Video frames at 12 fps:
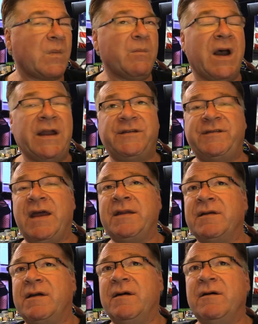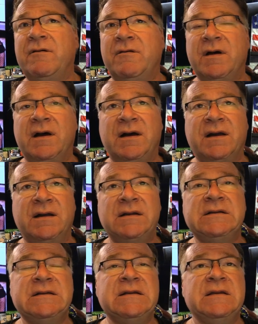my Senco,
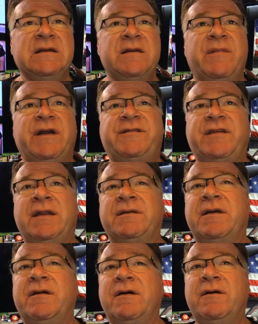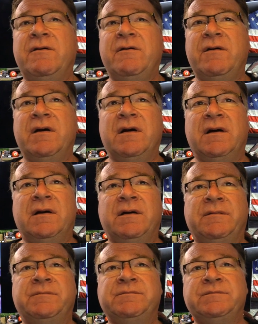uh, my Senco
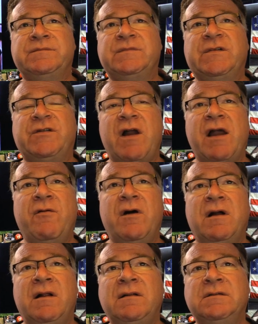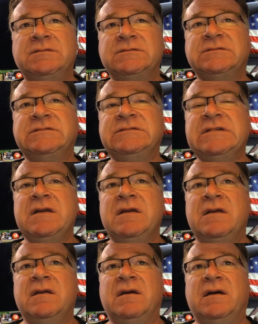um, drywall
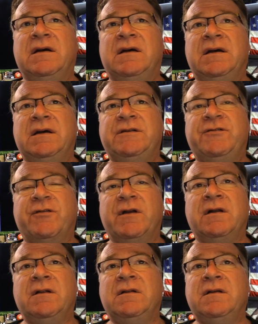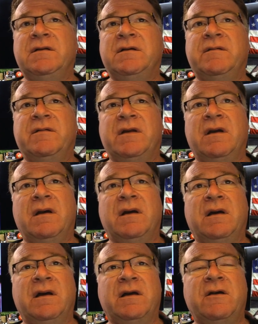uh, drill,
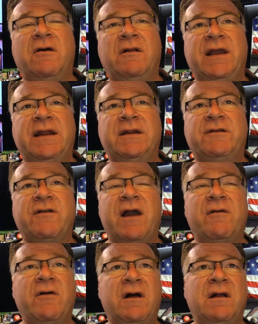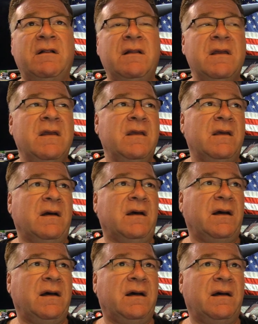uh, collated drywall,
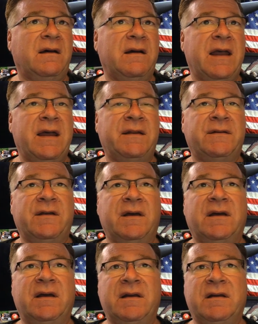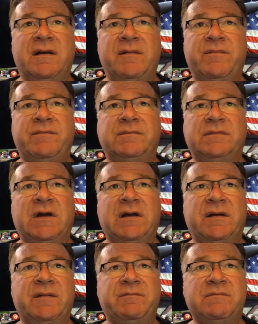uh, and uh, a,
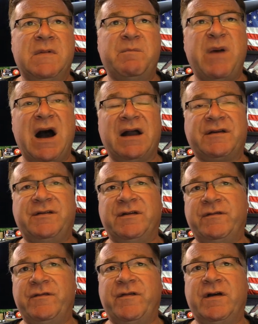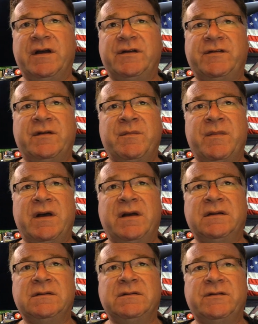a, a, box of uh,
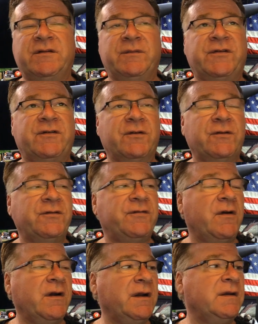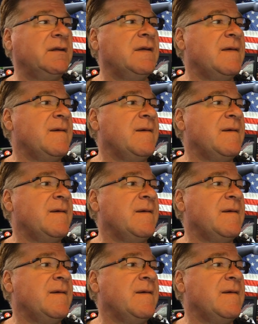some some screws for it.